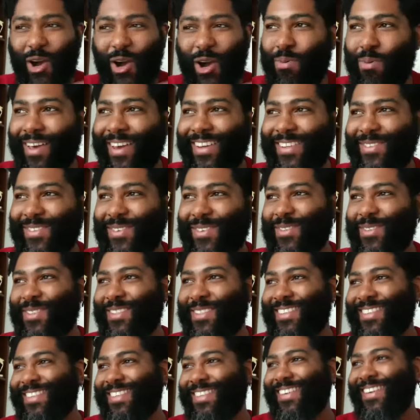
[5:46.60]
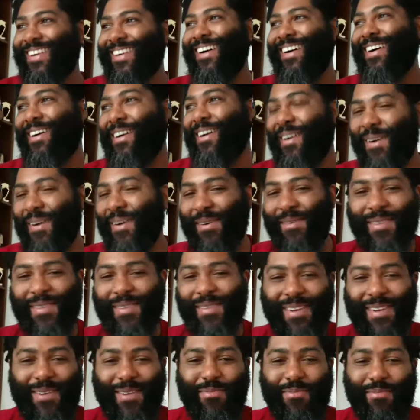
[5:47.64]
Blazers. Um,
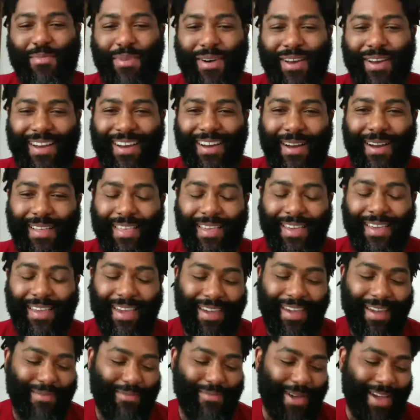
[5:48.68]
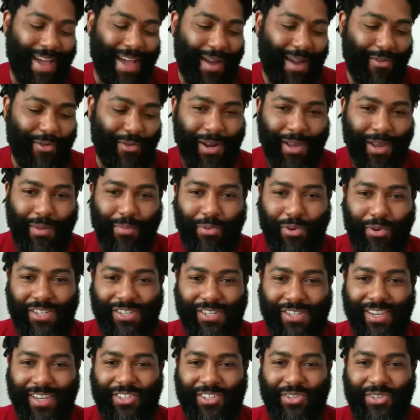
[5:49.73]
But uh, hey, I mean, I really
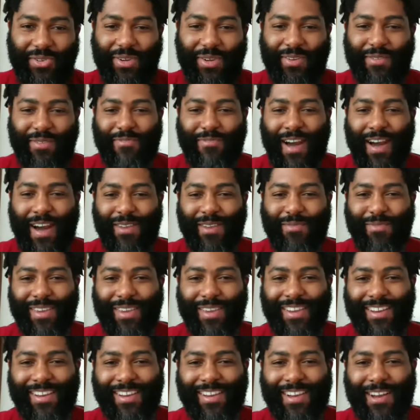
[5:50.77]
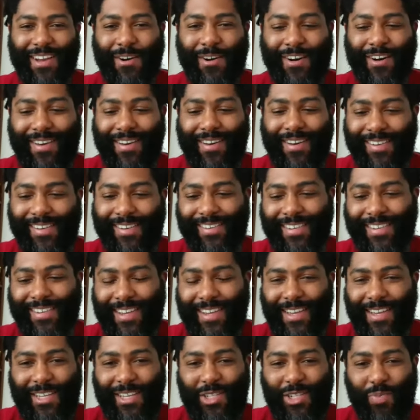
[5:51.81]
appreciate you inviting me to come on and
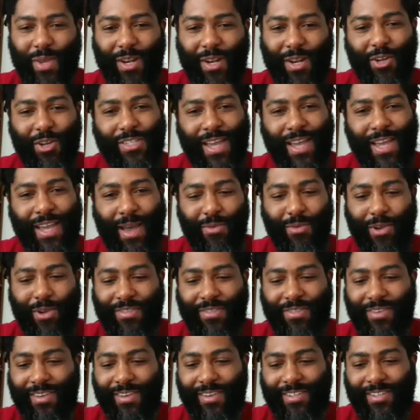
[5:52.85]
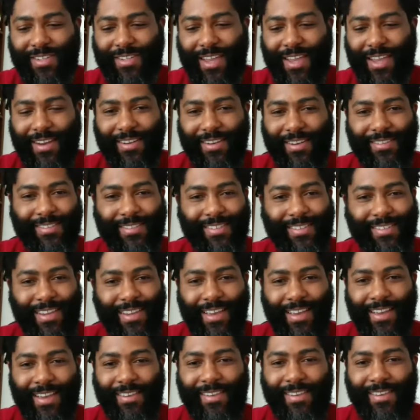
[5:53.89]
spend a little time with you and just kind of,
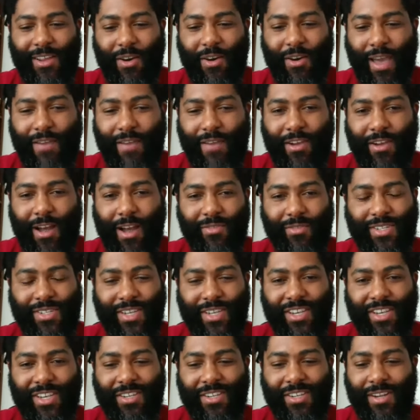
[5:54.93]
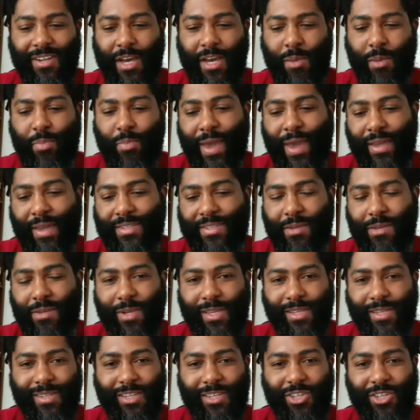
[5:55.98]
you know, have a conversation and unpack some of
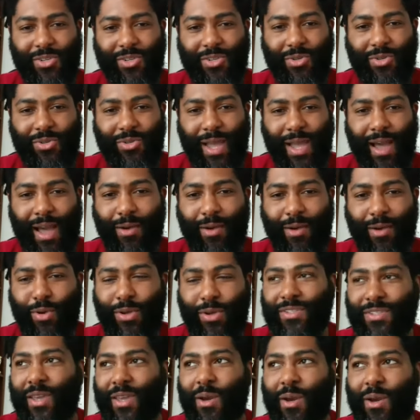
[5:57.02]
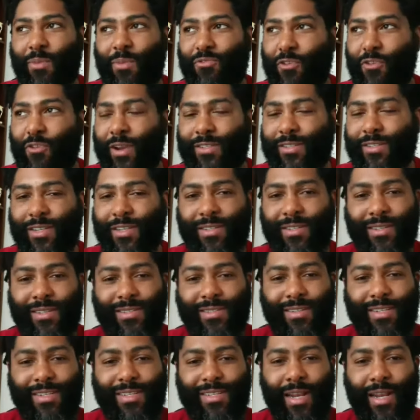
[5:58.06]
these issues. I, I will say up front, just as a
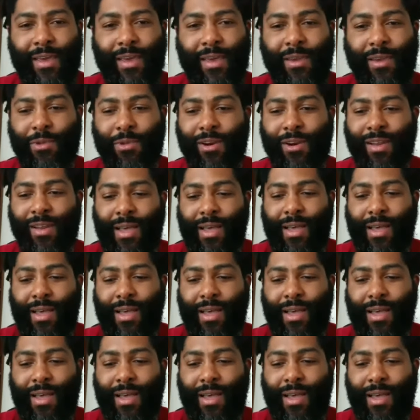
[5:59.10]
disclaimer,